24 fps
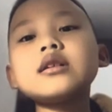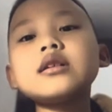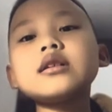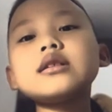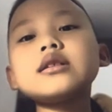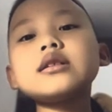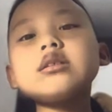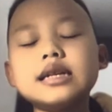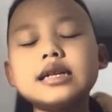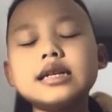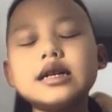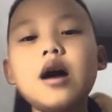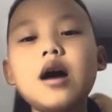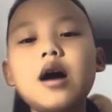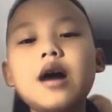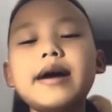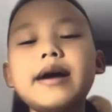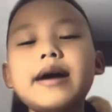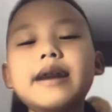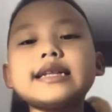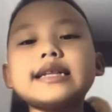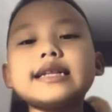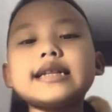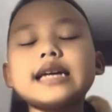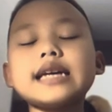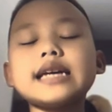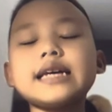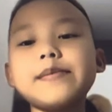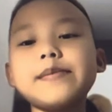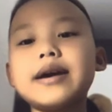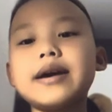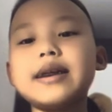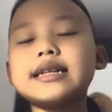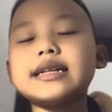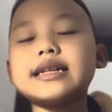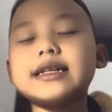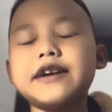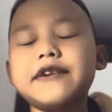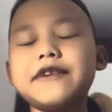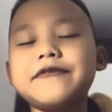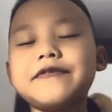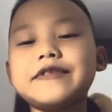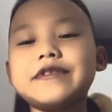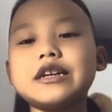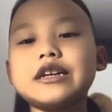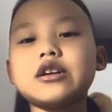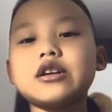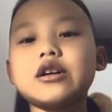There are many things made of the
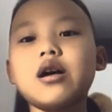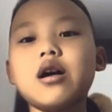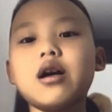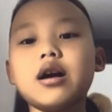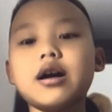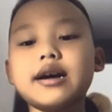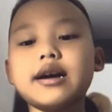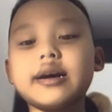rock.